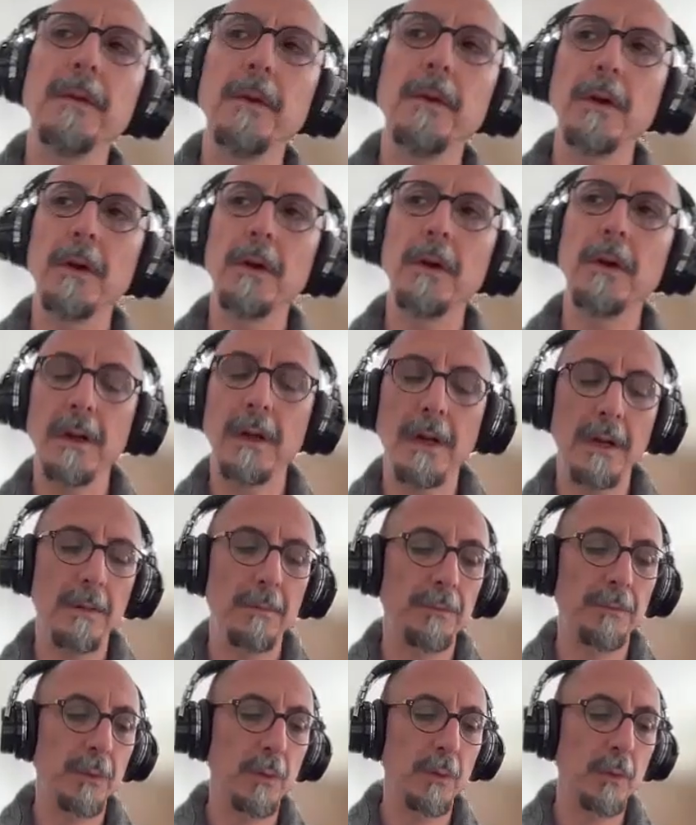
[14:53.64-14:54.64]

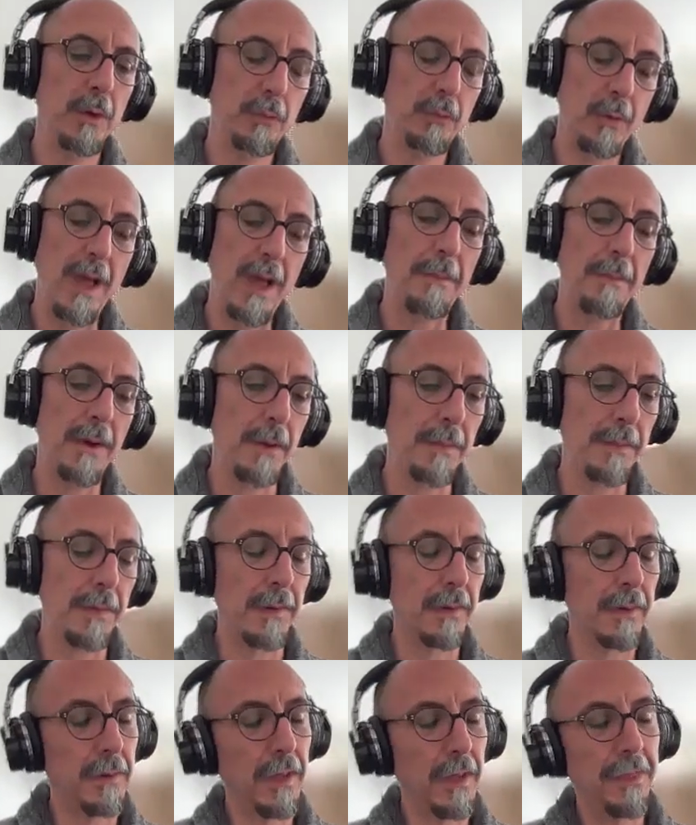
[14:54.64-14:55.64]
before we wrap up,
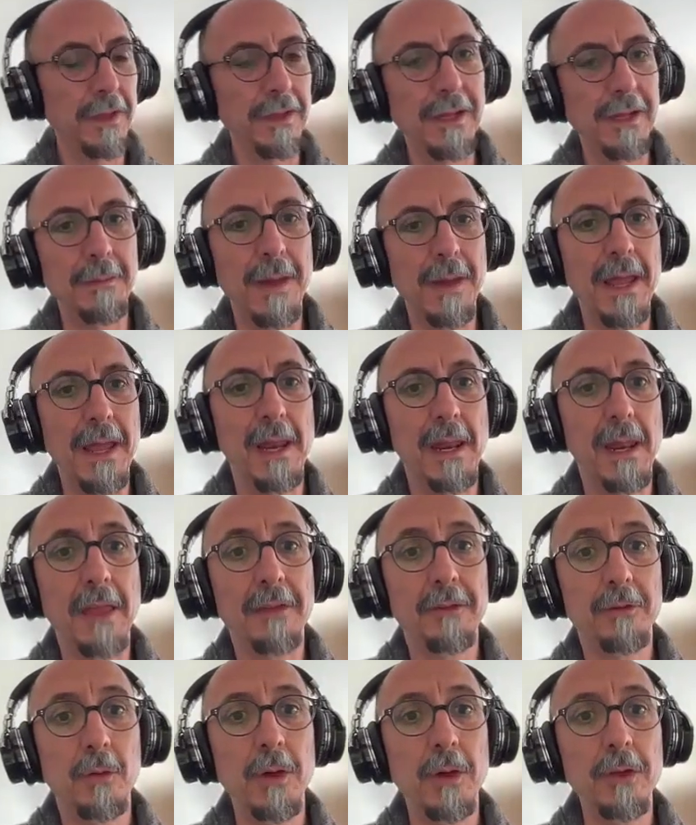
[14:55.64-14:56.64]
I think that my
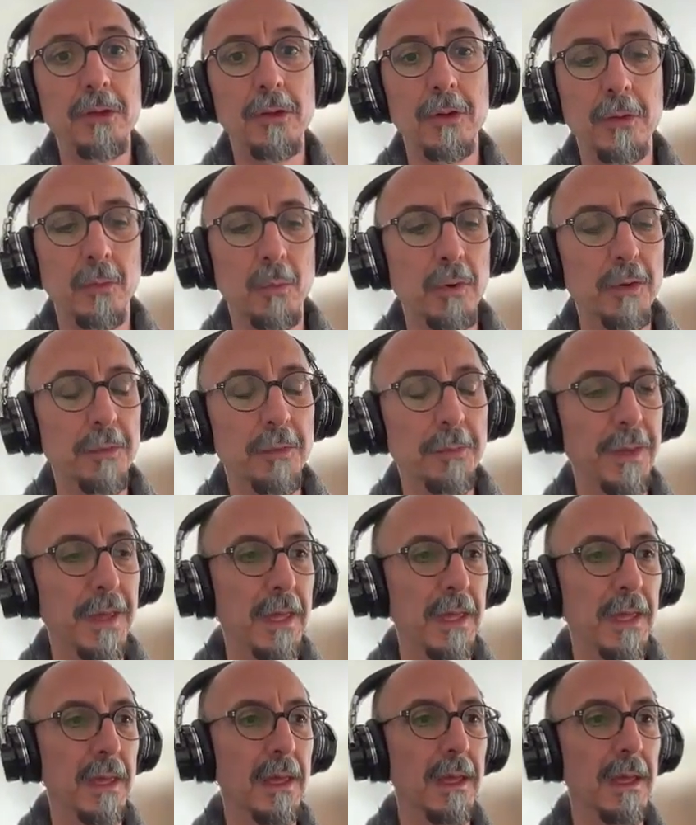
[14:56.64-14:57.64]
last question would
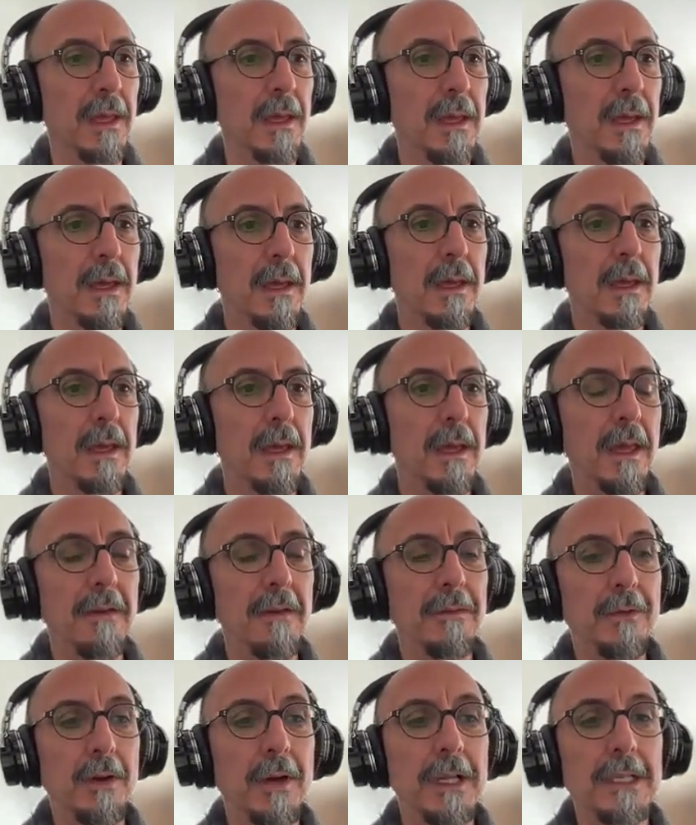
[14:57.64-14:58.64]
be
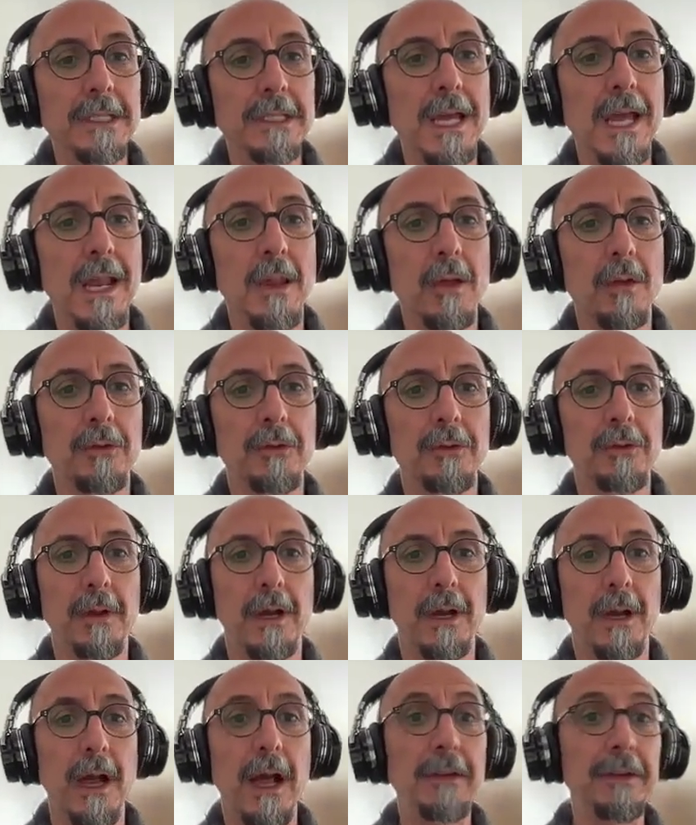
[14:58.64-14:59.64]
if you can tell us,
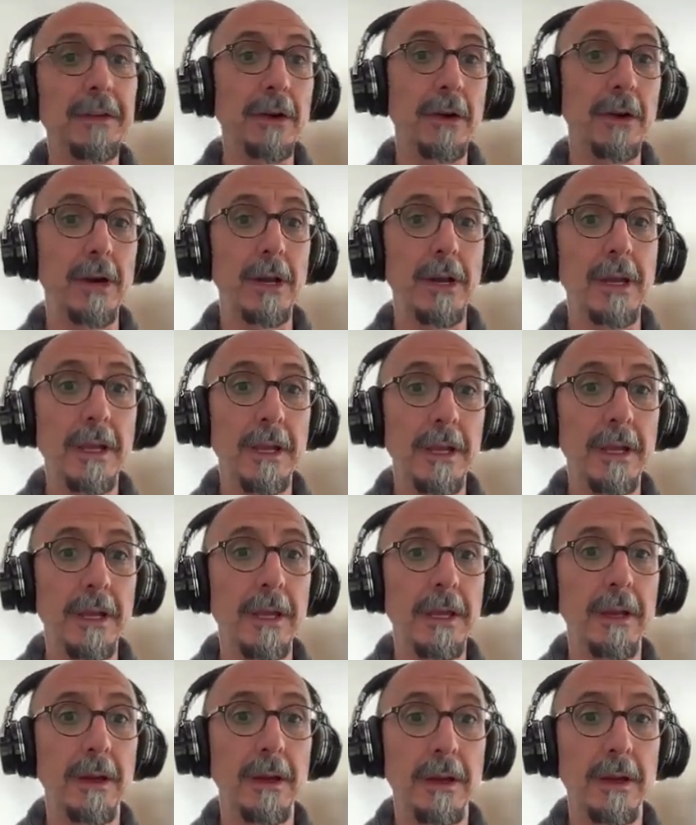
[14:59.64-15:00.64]
as an
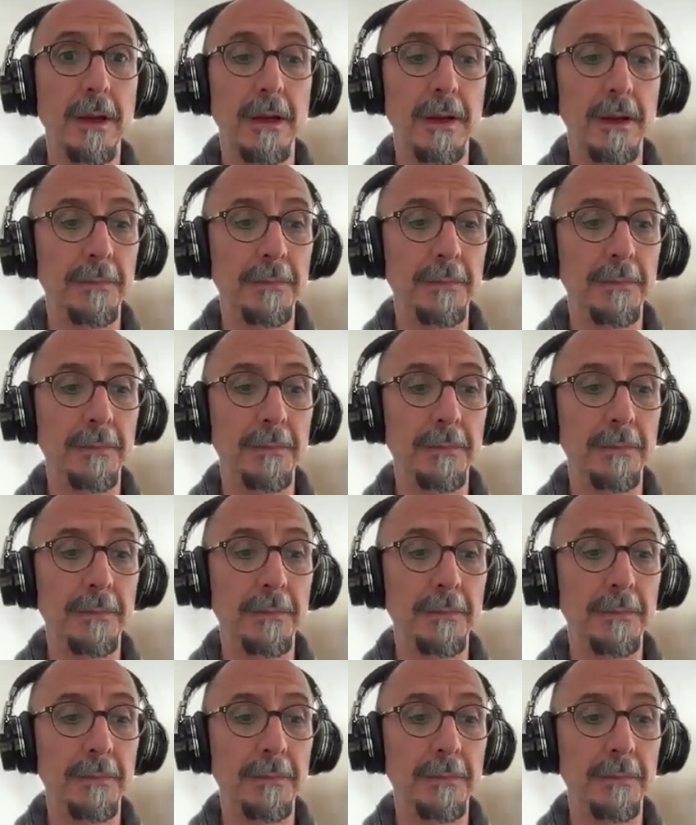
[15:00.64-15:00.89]
early